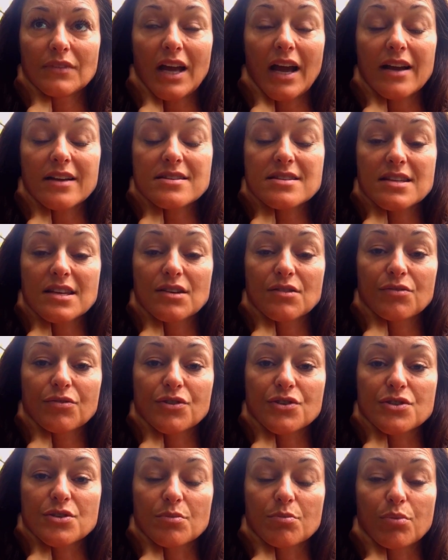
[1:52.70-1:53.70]
asking for
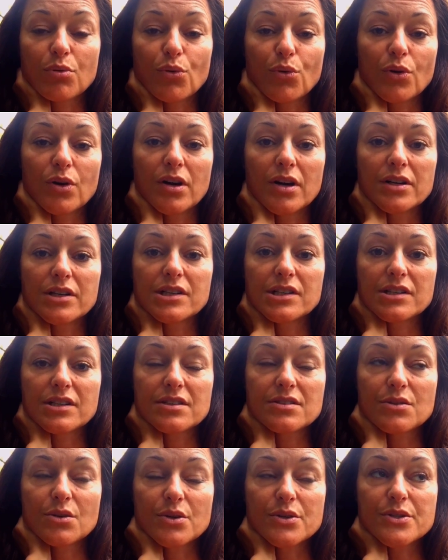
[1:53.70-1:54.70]
support
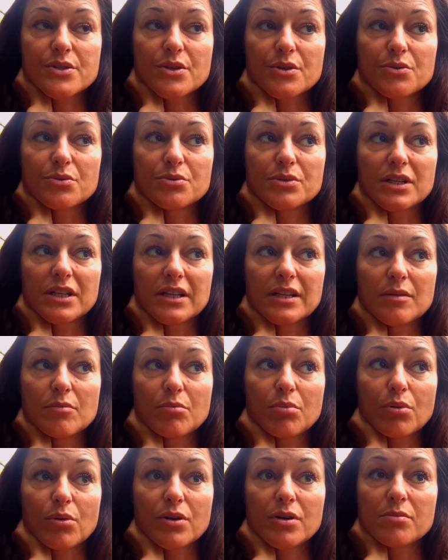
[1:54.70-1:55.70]
is also a really
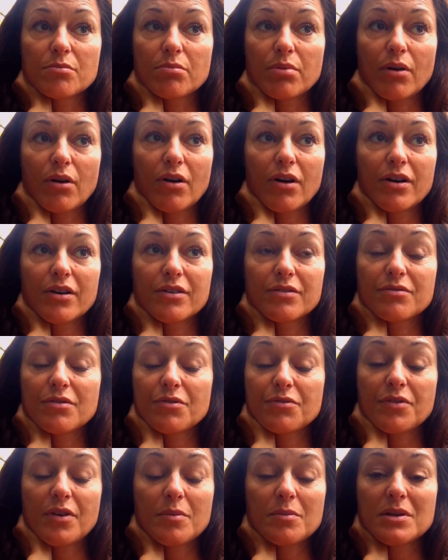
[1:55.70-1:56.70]
important part of a
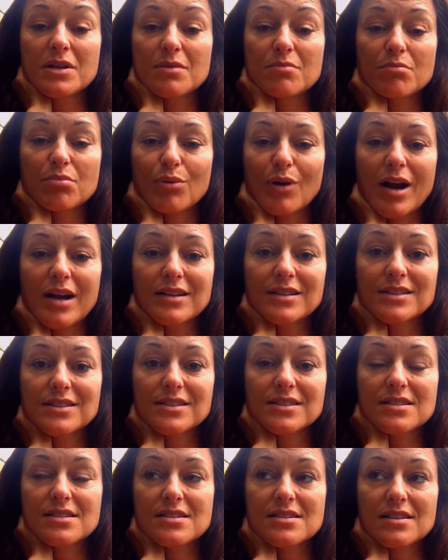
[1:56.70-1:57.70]
feminine
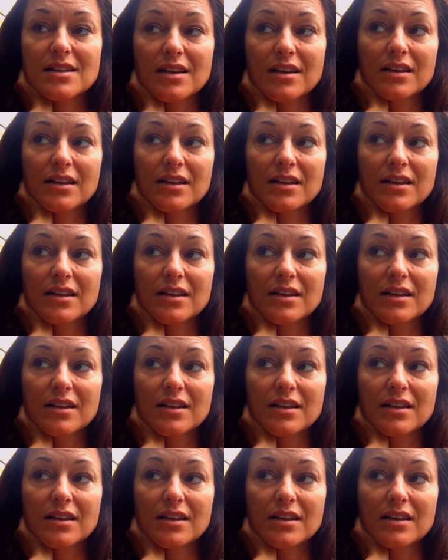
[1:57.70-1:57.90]
practice.